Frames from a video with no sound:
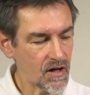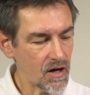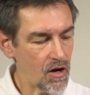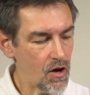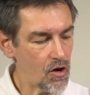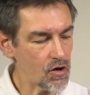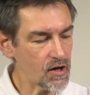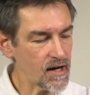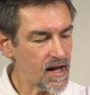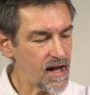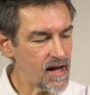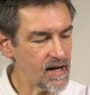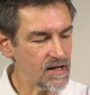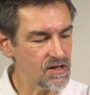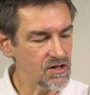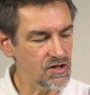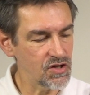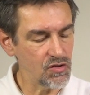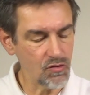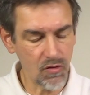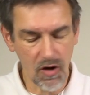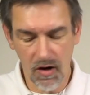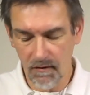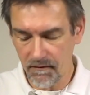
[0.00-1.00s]
Okay,
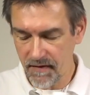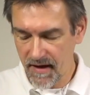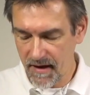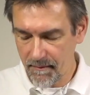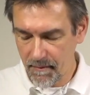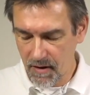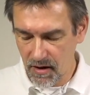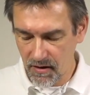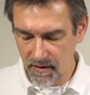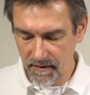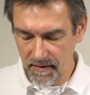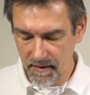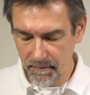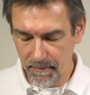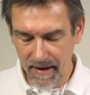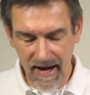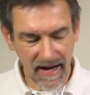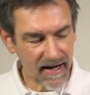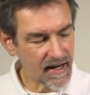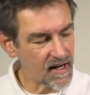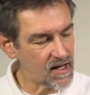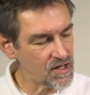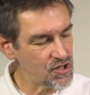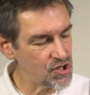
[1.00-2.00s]
two of them are in the
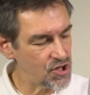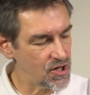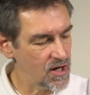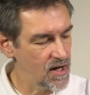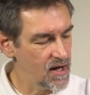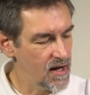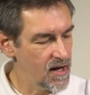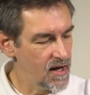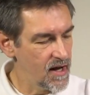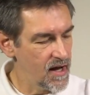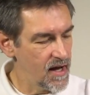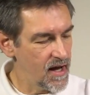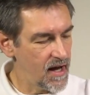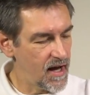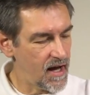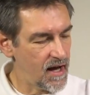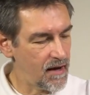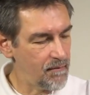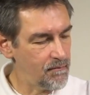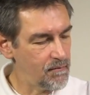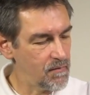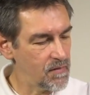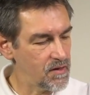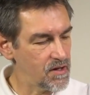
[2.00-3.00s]
package.
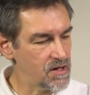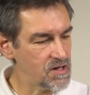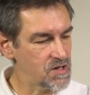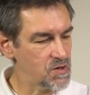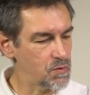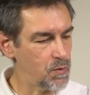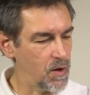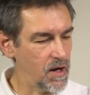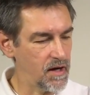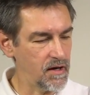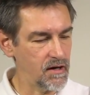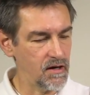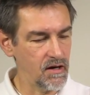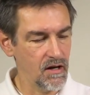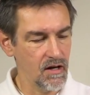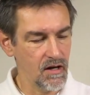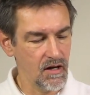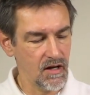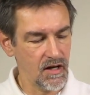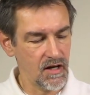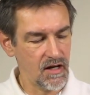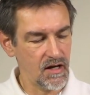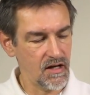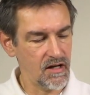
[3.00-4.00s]
This one
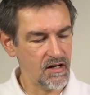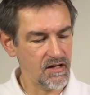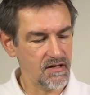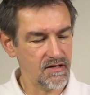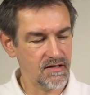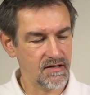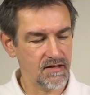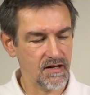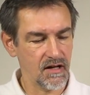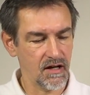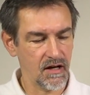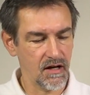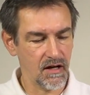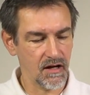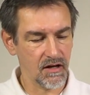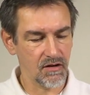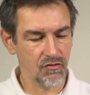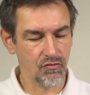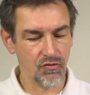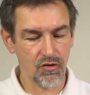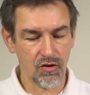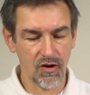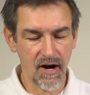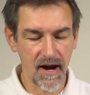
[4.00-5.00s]
is a
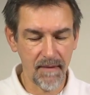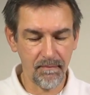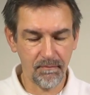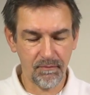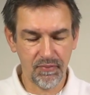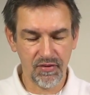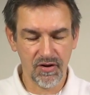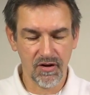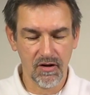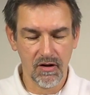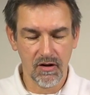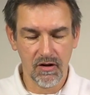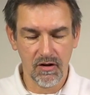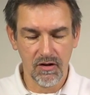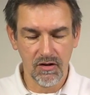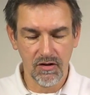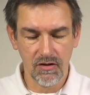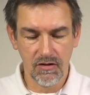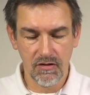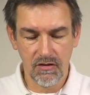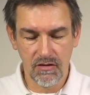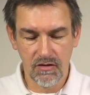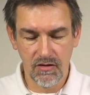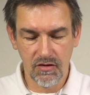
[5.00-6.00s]
grip
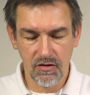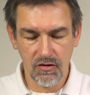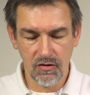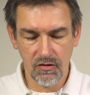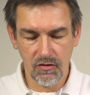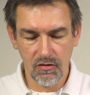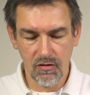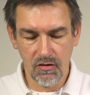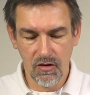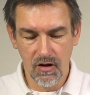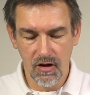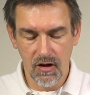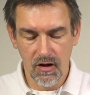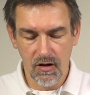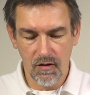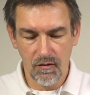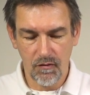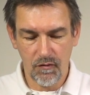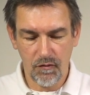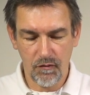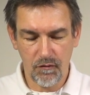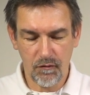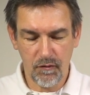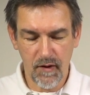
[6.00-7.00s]
to
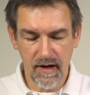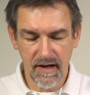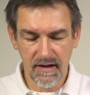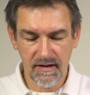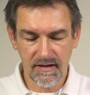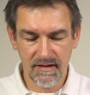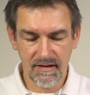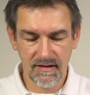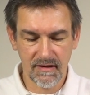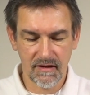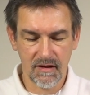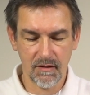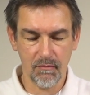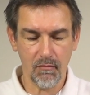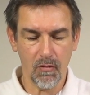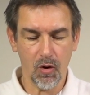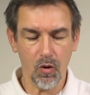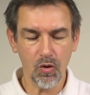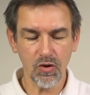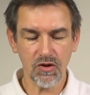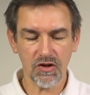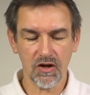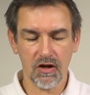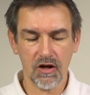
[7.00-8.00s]
fix the
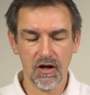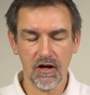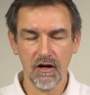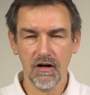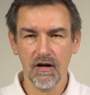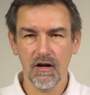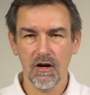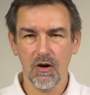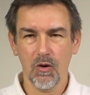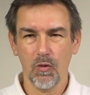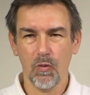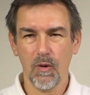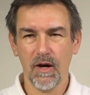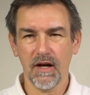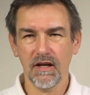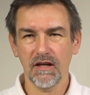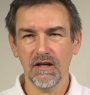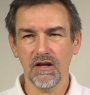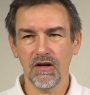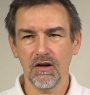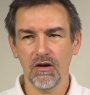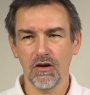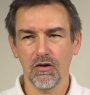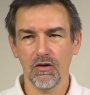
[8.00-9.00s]
motor when
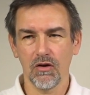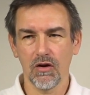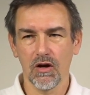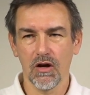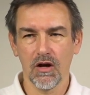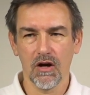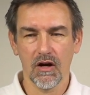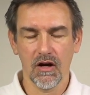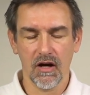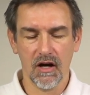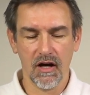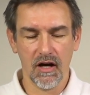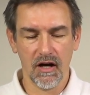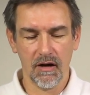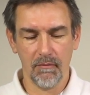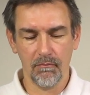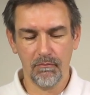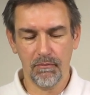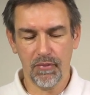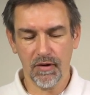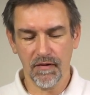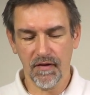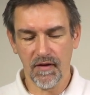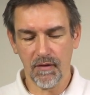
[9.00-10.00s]
you
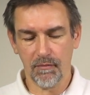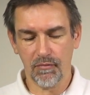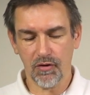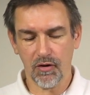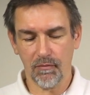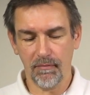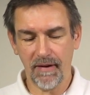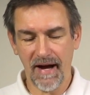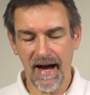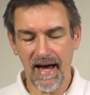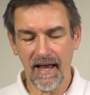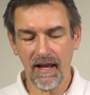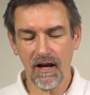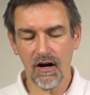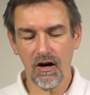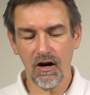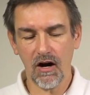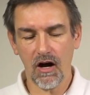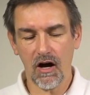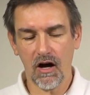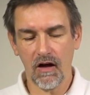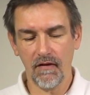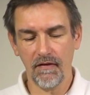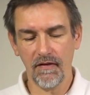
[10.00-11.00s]
put the
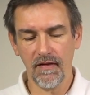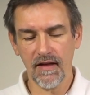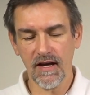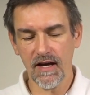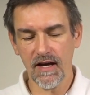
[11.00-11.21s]
propeller on